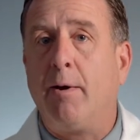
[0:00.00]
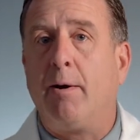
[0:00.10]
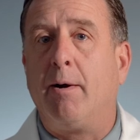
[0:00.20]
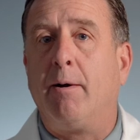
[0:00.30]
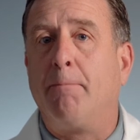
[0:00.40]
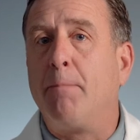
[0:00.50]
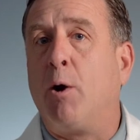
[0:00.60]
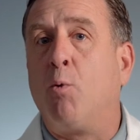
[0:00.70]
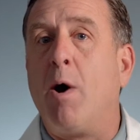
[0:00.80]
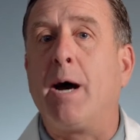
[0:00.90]

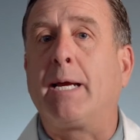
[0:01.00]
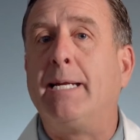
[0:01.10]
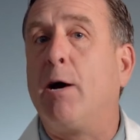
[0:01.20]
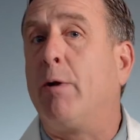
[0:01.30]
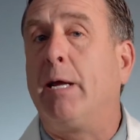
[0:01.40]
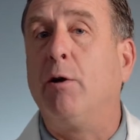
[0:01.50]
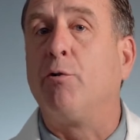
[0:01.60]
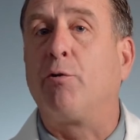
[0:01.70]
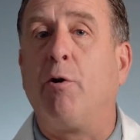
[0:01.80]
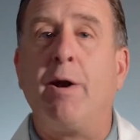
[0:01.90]
or walking down
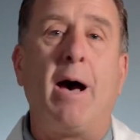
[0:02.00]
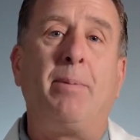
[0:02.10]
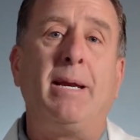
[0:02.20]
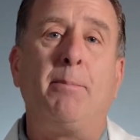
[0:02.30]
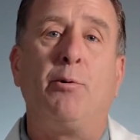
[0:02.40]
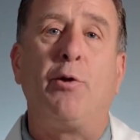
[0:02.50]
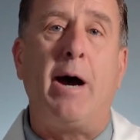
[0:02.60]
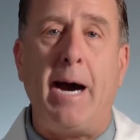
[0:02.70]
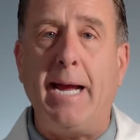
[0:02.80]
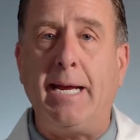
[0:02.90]
hills, or not being able to
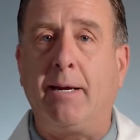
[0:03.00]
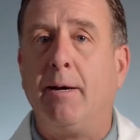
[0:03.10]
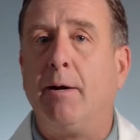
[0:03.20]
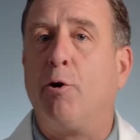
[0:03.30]
hike,